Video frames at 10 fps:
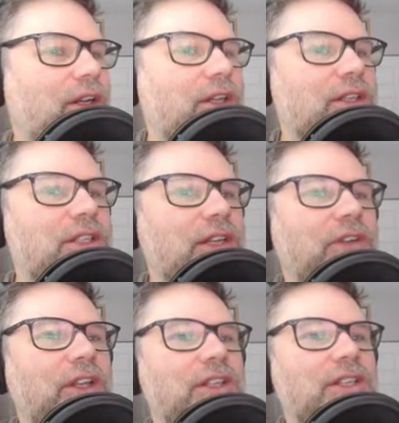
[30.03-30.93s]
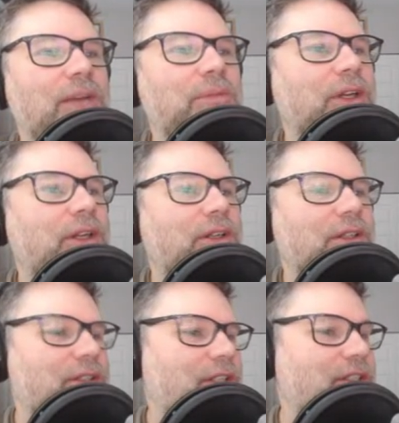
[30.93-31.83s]
see if anything's happening.
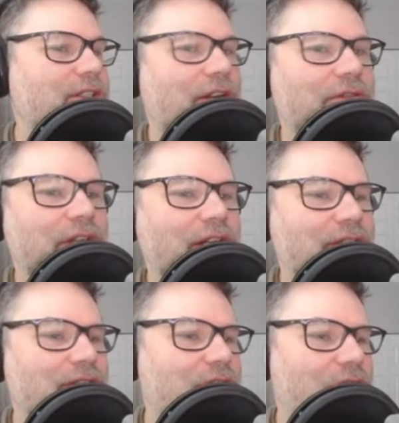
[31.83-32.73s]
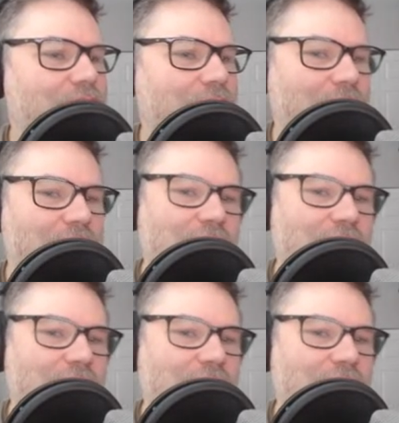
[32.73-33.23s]
It says it's offline, so maybe it's